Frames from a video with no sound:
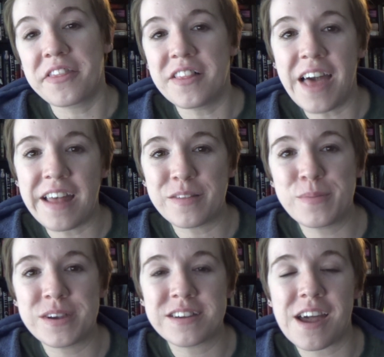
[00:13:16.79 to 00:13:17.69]
The last
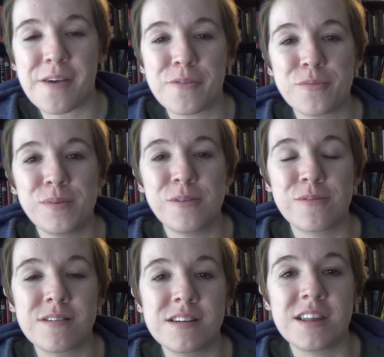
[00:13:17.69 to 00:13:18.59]
book I will be
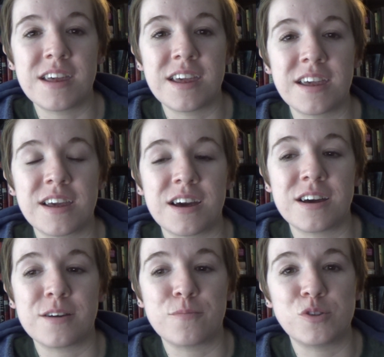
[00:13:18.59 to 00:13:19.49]
reading,
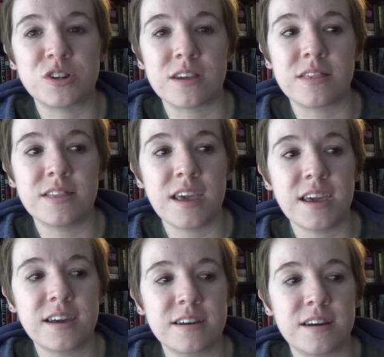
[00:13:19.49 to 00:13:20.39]
which I
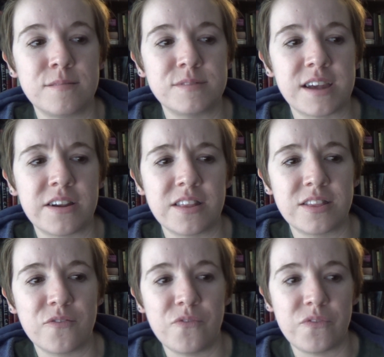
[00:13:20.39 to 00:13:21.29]
think comes out
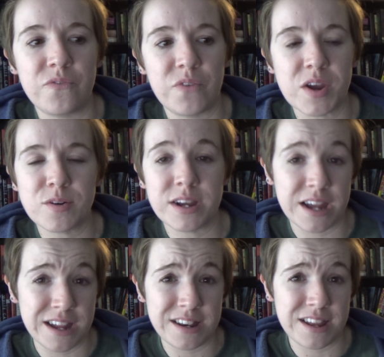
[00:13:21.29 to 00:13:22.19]
at the very
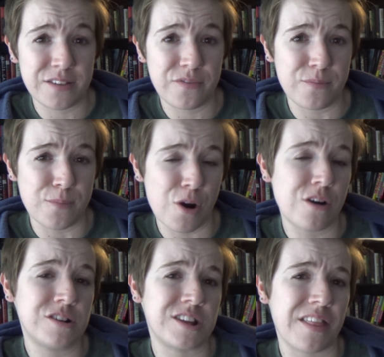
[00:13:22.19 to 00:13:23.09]
end of
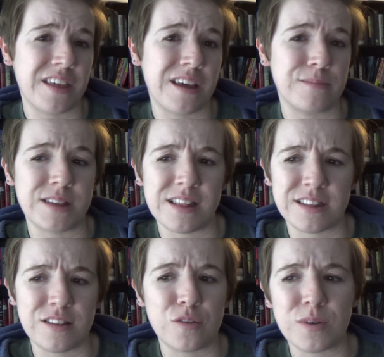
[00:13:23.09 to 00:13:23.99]
March, I think it comes out
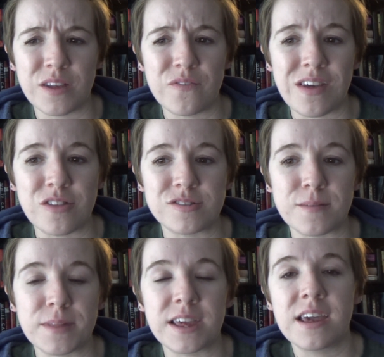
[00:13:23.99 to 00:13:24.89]
like the 25th or
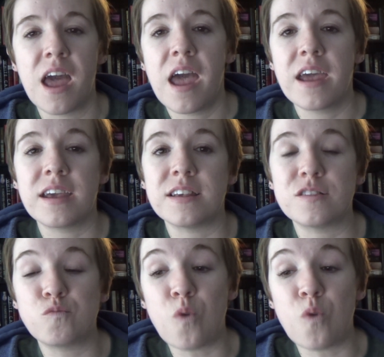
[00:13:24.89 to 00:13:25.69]
something, is